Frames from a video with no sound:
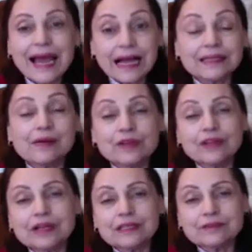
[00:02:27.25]
and then we
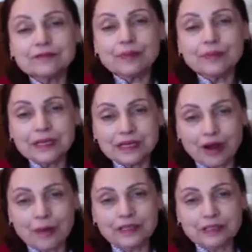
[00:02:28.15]
look at it from an
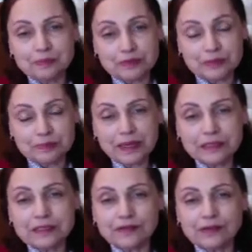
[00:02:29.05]
economics
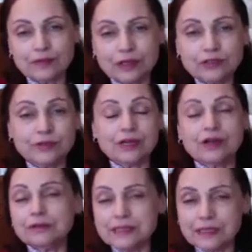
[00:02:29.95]
perspective, and what do
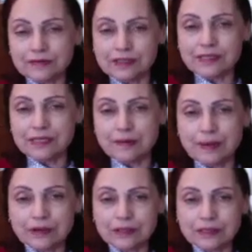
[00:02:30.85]
economists have to say
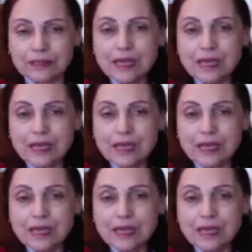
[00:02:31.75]
about it?